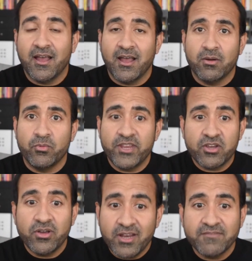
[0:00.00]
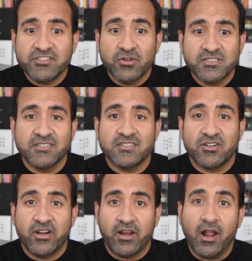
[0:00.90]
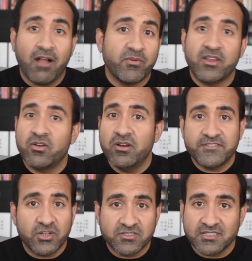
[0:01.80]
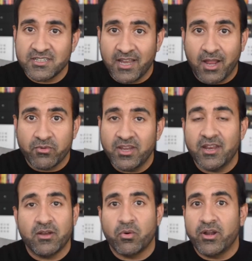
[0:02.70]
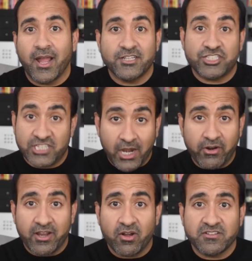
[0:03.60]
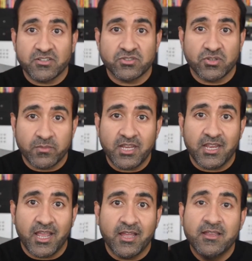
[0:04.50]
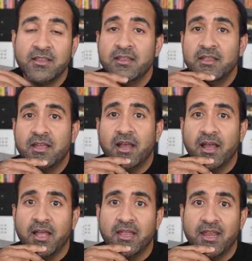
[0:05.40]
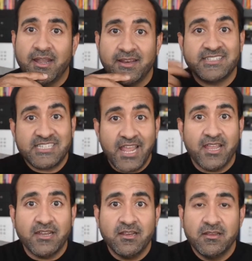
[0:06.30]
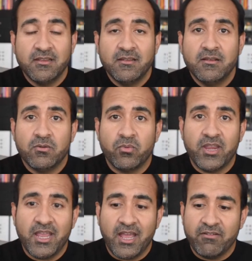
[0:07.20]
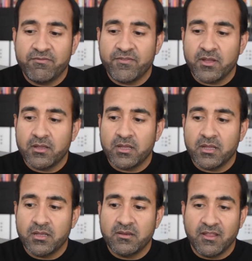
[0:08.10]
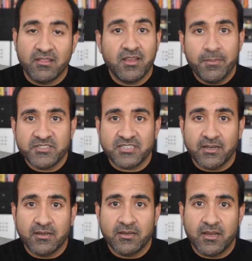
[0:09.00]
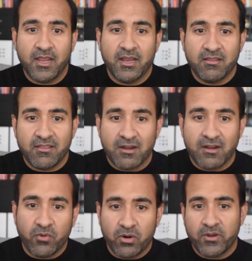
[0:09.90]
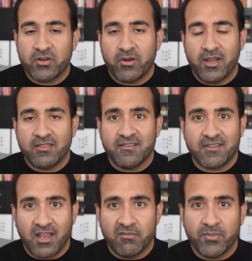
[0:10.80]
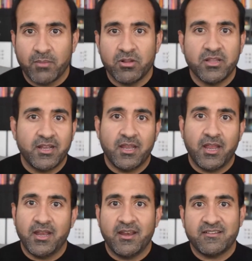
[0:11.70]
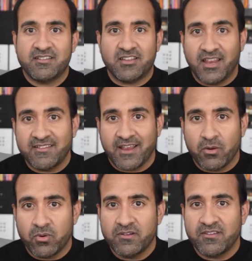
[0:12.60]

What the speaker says: We could have chosen to turn it off. We could have chosen to not read it or not share it on social media. And instead, we have done the opposite. And therefore, we create this kind of bubble, and it extends outwards.